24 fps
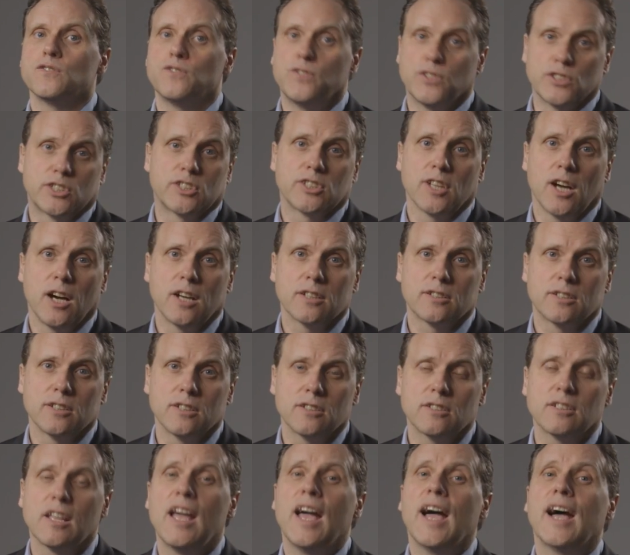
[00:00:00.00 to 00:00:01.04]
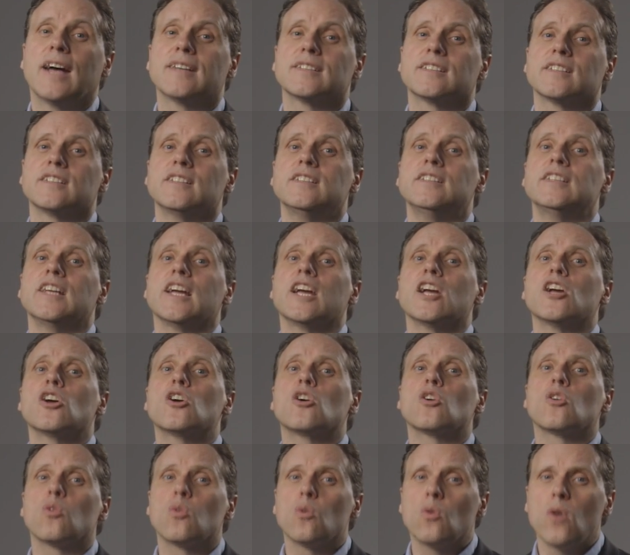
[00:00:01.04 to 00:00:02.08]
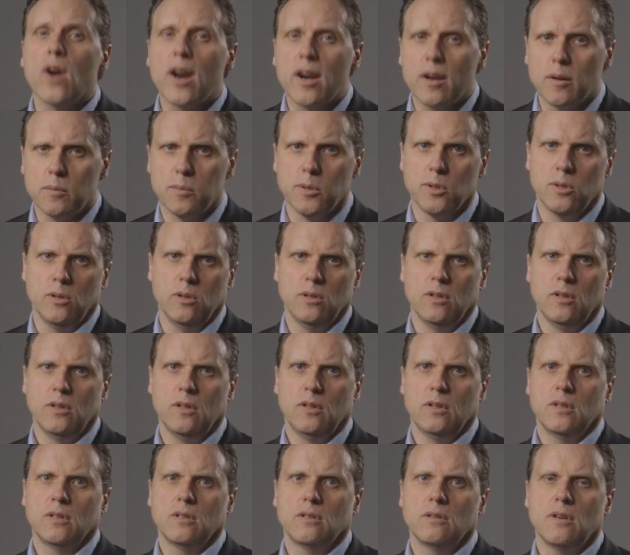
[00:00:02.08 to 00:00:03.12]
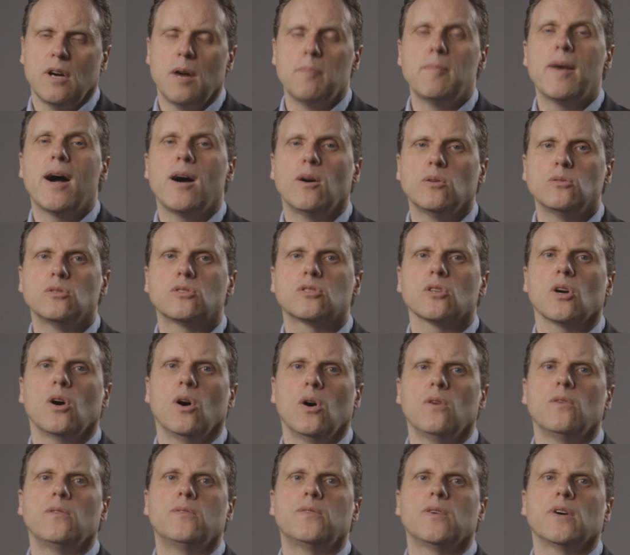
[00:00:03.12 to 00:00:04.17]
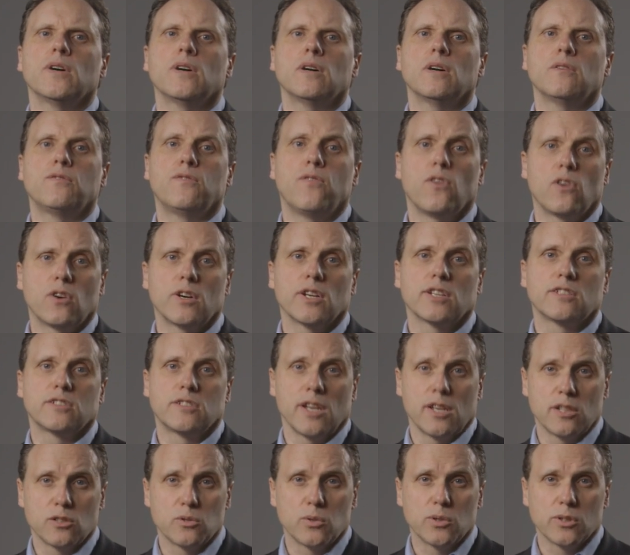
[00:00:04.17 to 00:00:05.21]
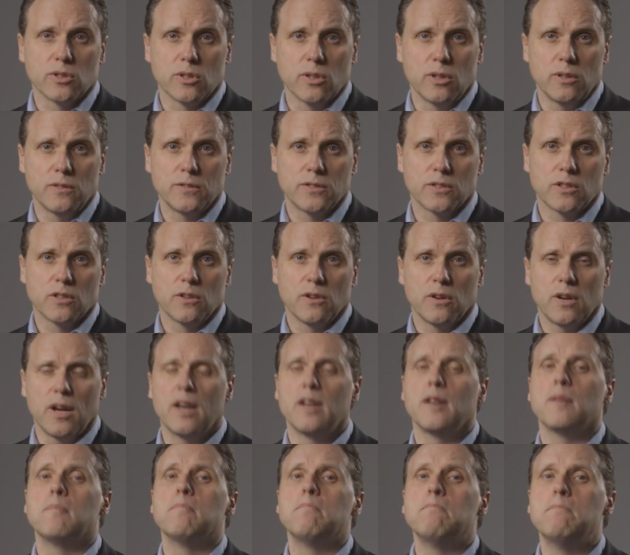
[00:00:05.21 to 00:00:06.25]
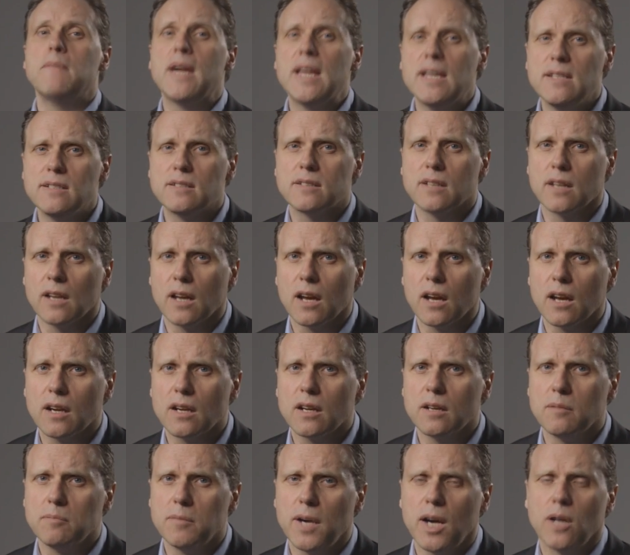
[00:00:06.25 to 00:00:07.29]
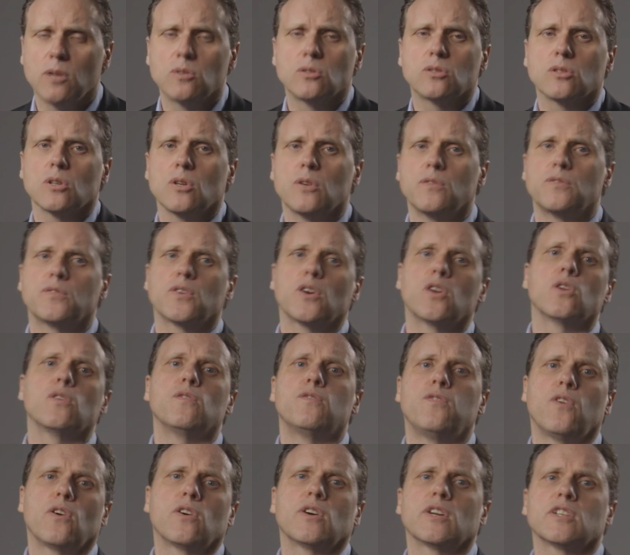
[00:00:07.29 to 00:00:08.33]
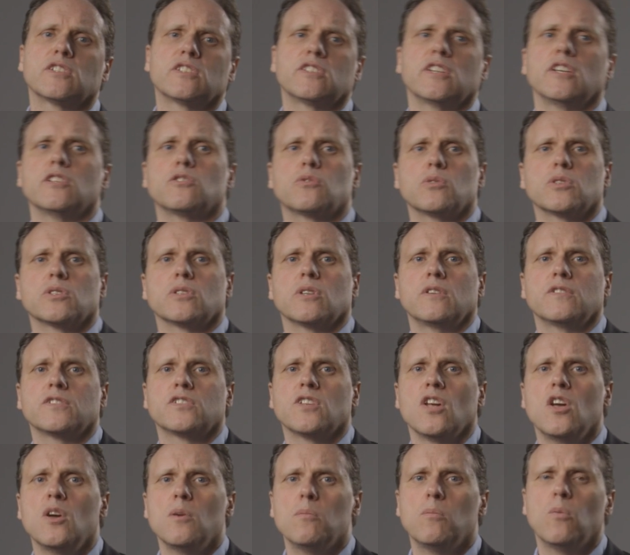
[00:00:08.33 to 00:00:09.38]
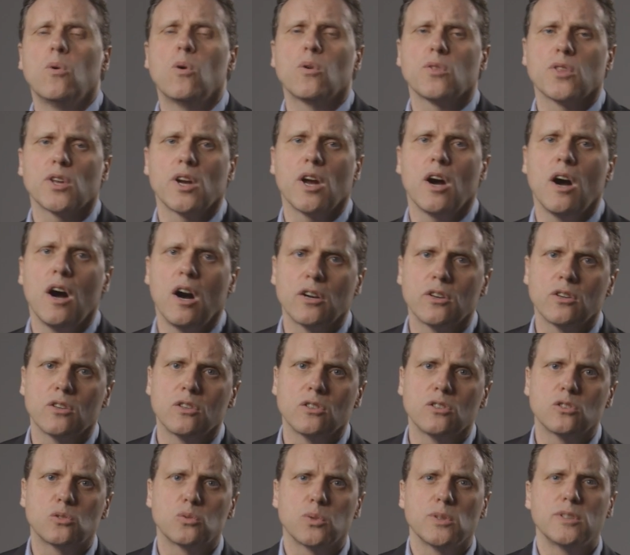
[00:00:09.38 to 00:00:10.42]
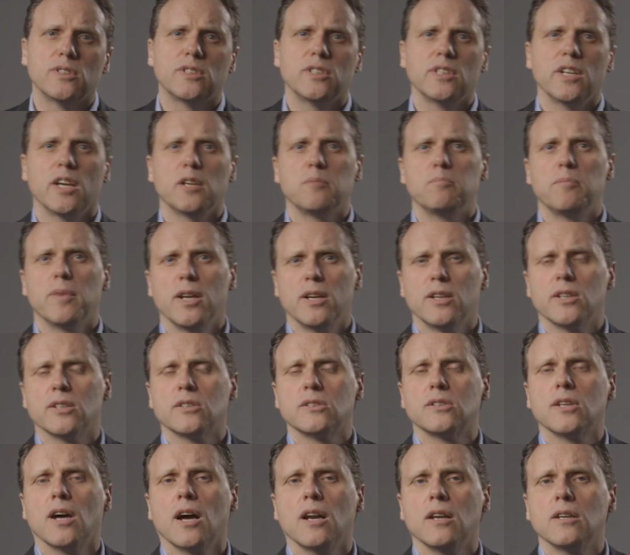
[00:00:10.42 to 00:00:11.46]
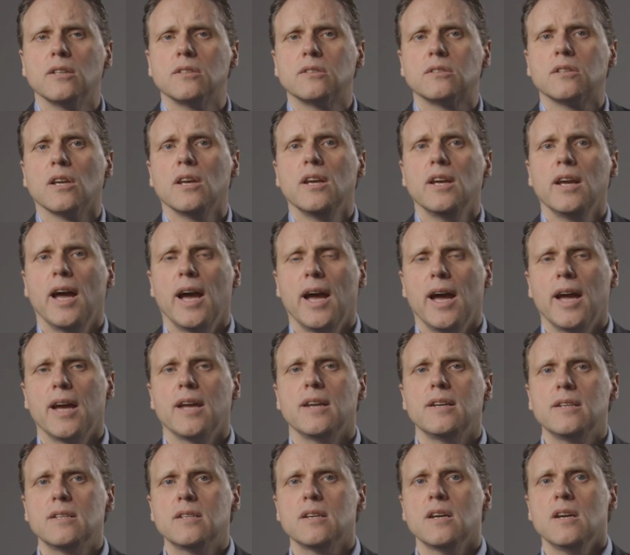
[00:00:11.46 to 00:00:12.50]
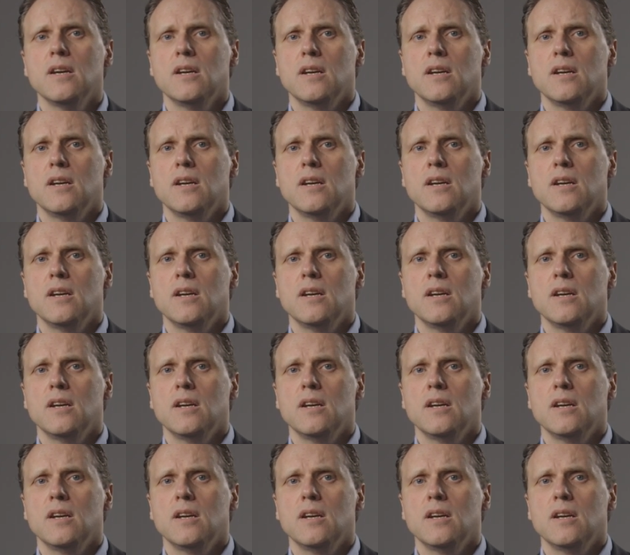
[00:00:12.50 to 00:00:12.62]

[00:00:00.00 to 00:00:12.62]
for starters, has an incredible amount of foreign exchange reserves, an amazing amount of foreign exchange reserves, more than $128 billion. And